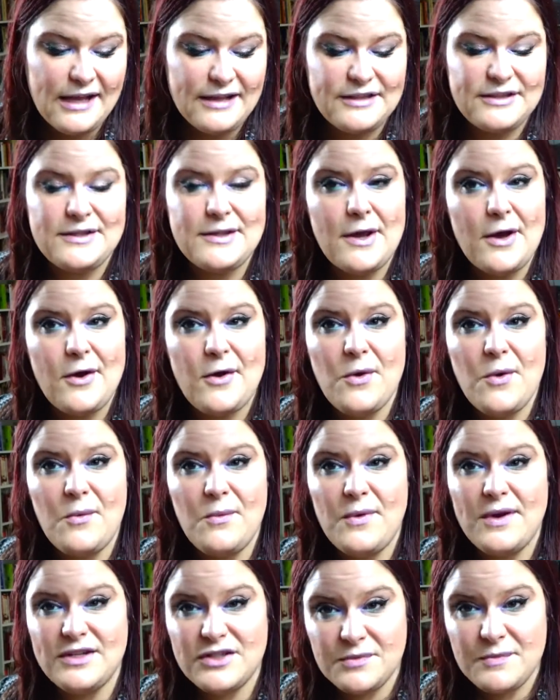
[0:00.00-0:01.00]
So
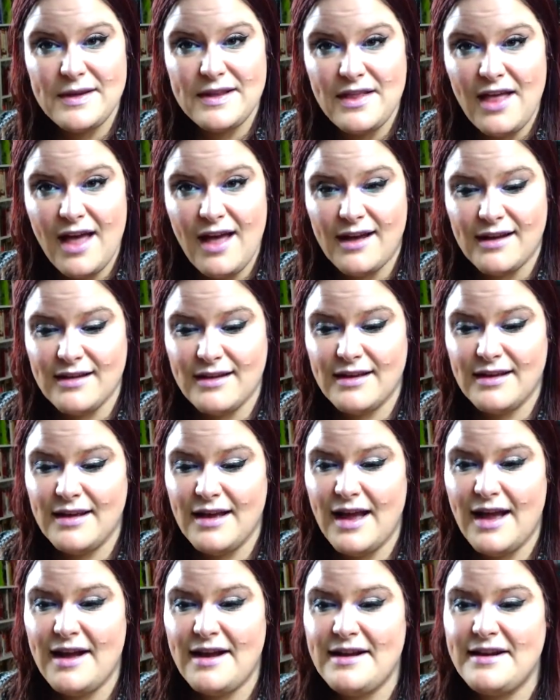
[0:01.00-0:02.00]
wish me luck.
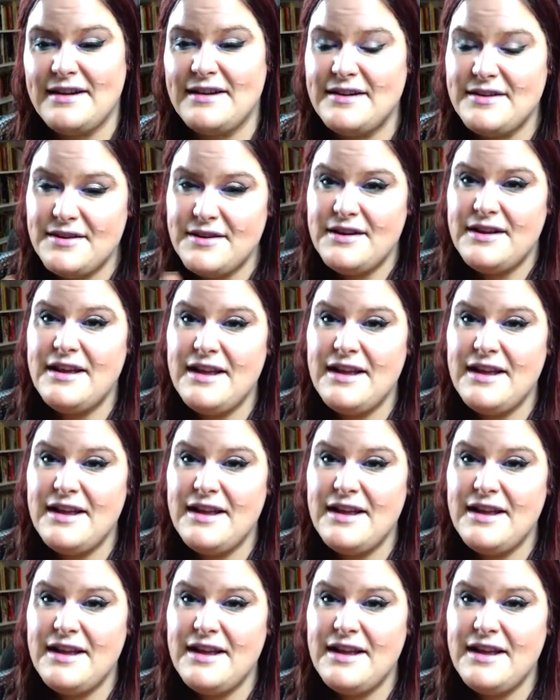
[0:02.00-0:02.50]
Uh,